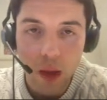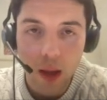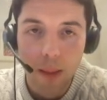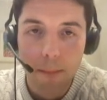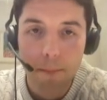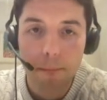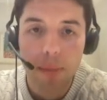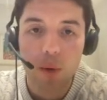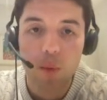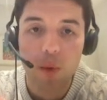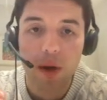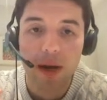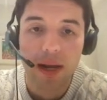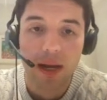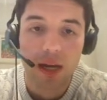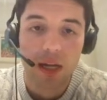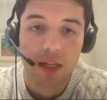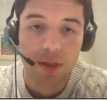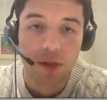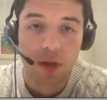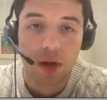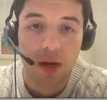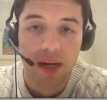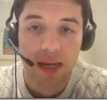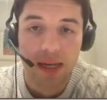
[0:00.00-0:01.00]
But when it
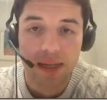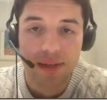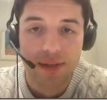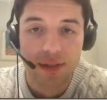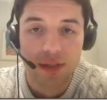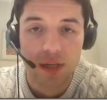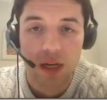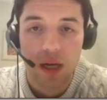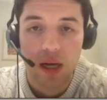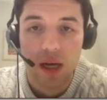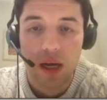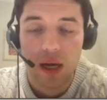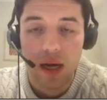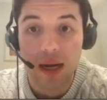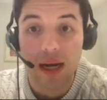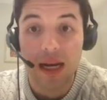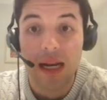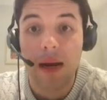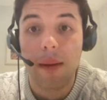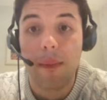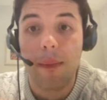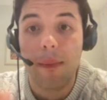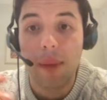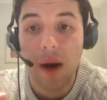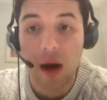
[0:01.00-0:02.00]
consolidates
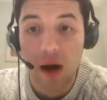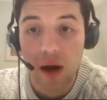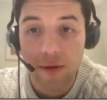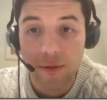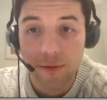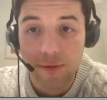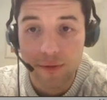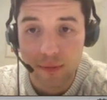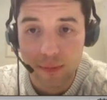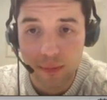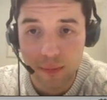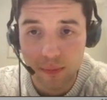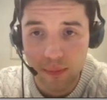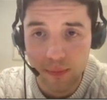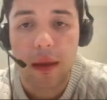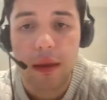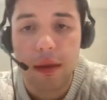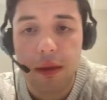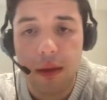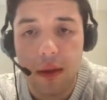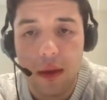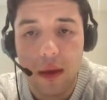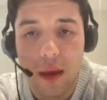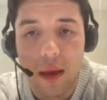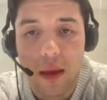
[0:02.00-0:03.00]
slightly above,
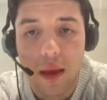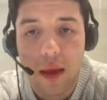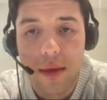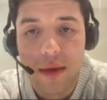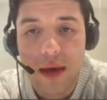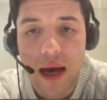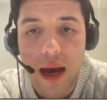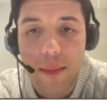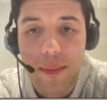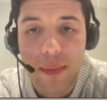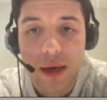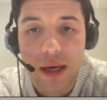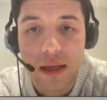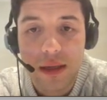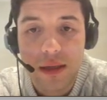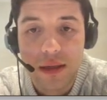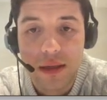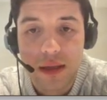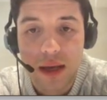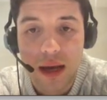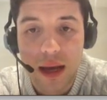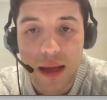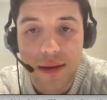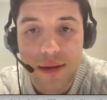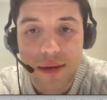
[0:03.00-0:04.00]
that means
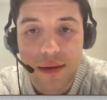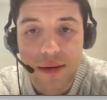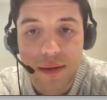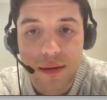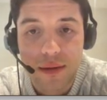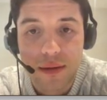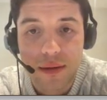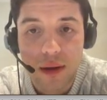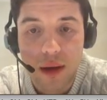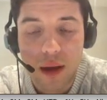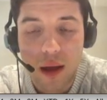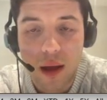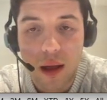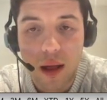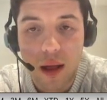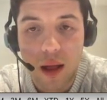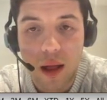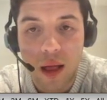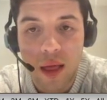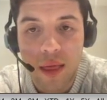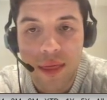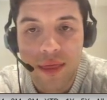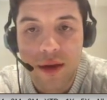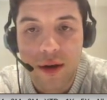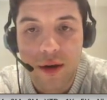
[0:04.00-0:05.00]
that
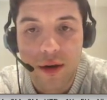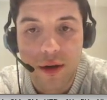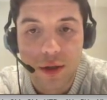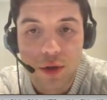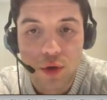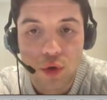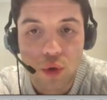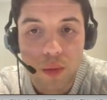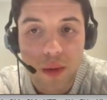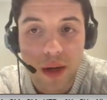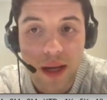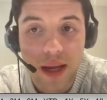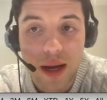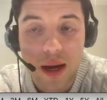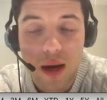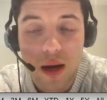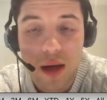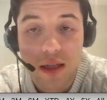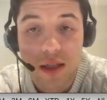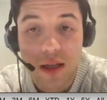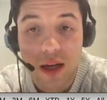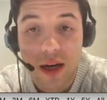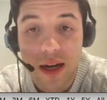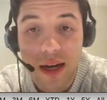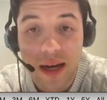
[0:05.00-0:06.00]
there is normally a
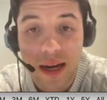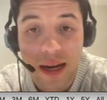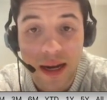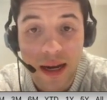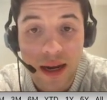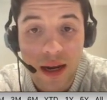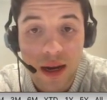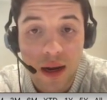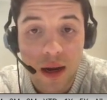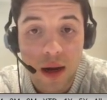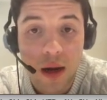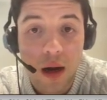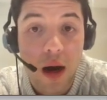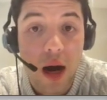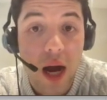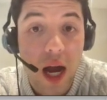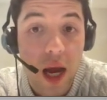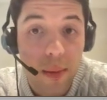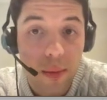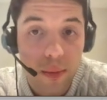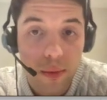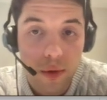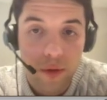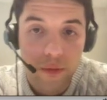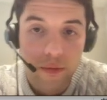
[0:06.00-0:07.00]
slightly
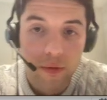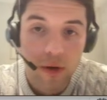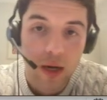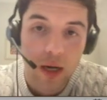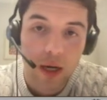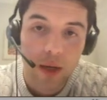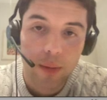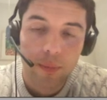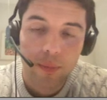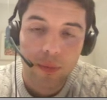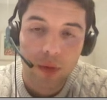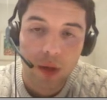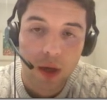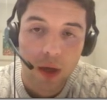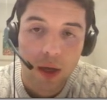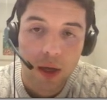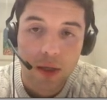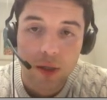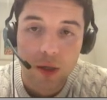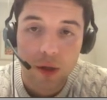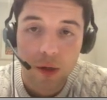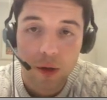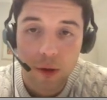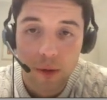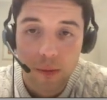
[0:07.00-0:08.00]
higher move, right?
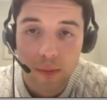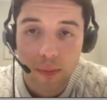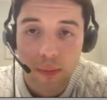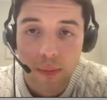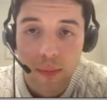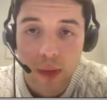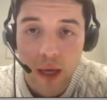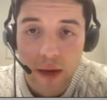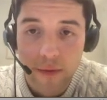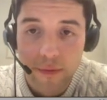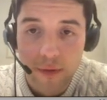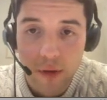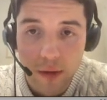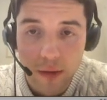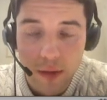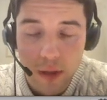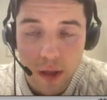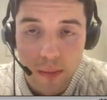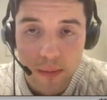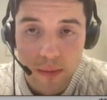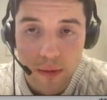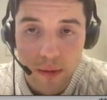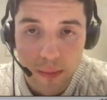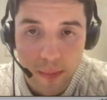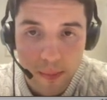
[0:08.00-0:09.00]
So here, for
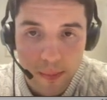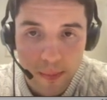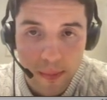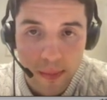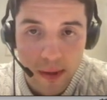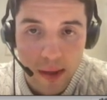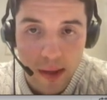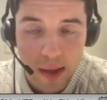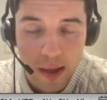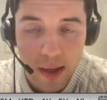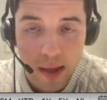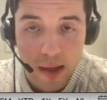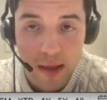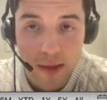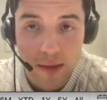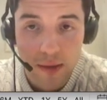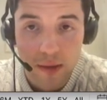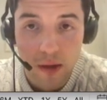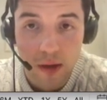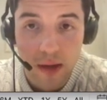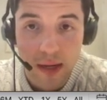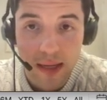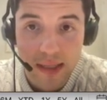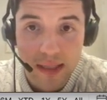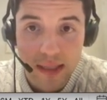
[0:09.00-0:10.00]
example, it
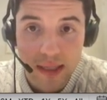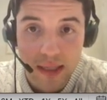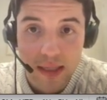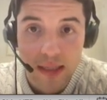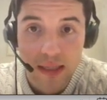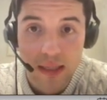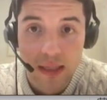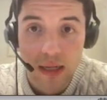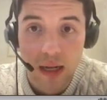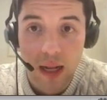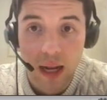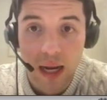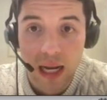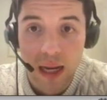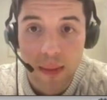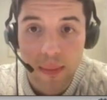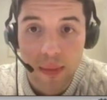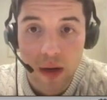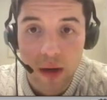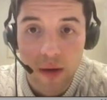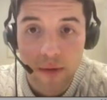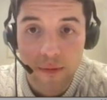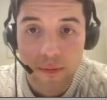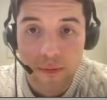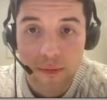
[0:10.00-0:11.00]
consolidates slightly
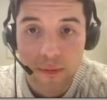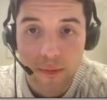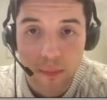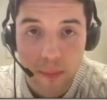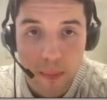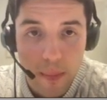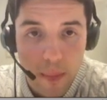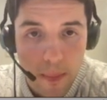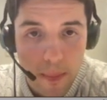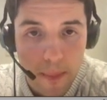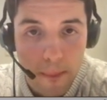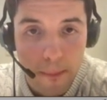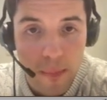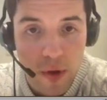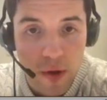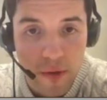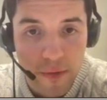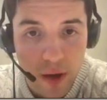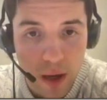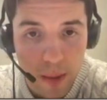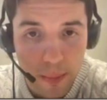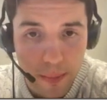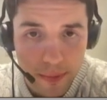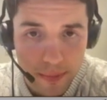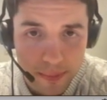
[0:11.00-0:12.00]
above, move
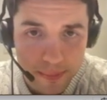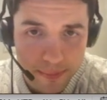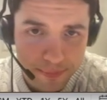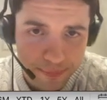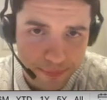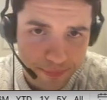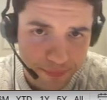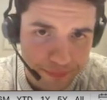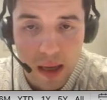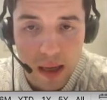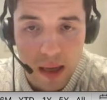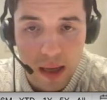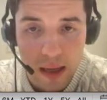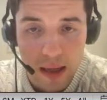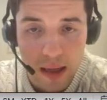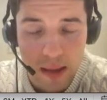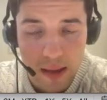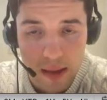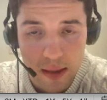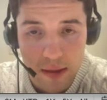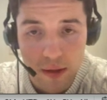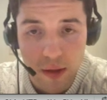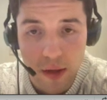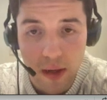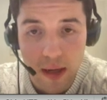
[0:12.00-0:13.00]
up. It can
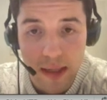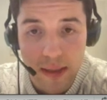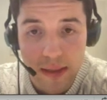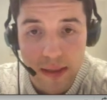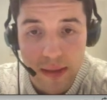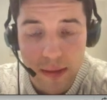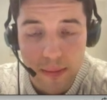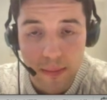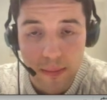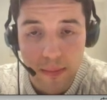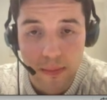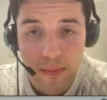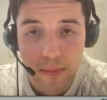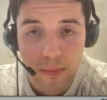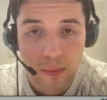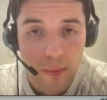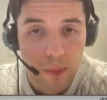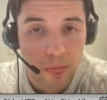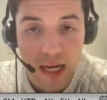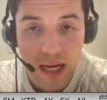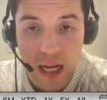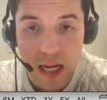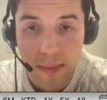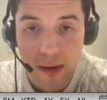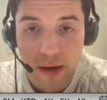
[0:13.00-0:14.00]
consolidate
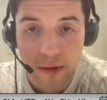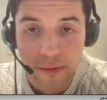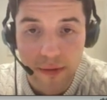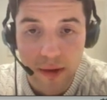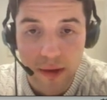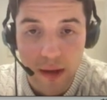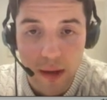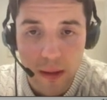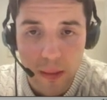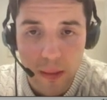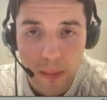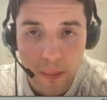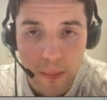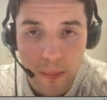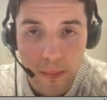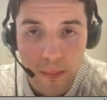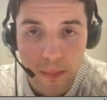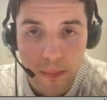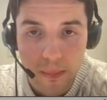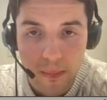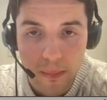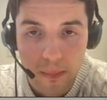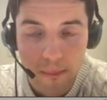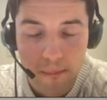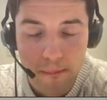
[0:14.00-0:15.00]
mainly above here,
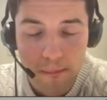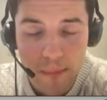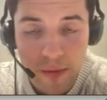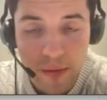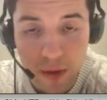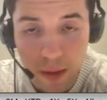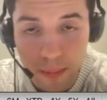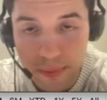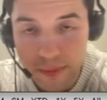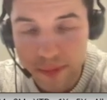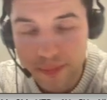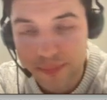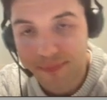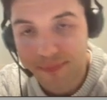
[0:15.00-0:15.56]
move up.